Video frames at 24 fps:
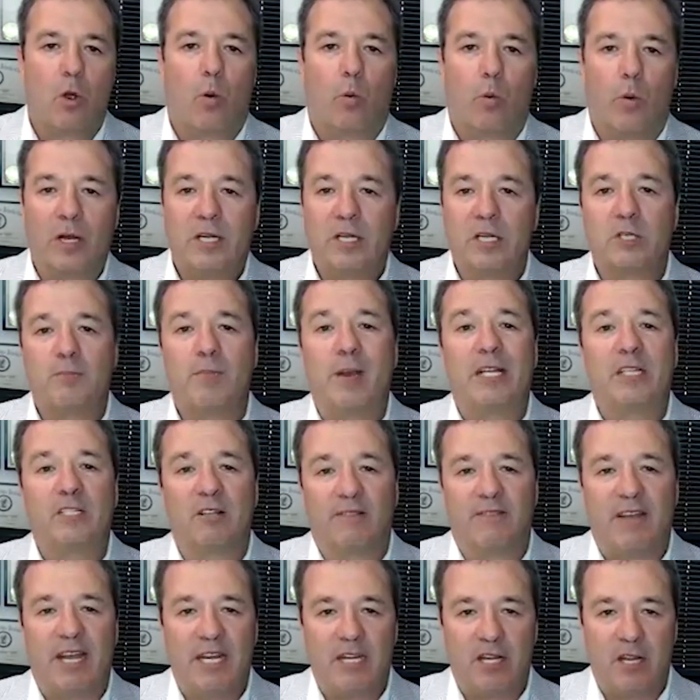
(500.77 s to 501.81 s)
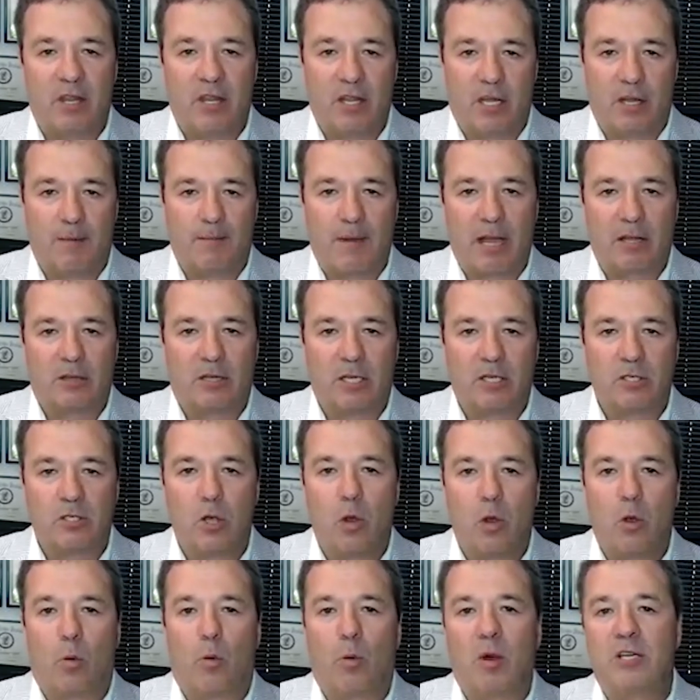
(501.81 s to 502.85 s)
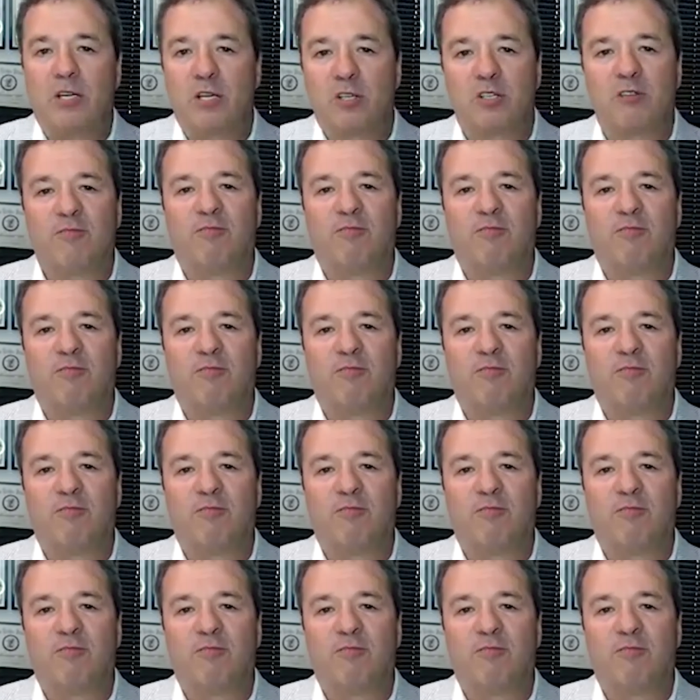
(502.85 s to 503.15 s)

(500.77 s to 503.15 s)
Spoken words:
What does Pennsylvania think about this? What does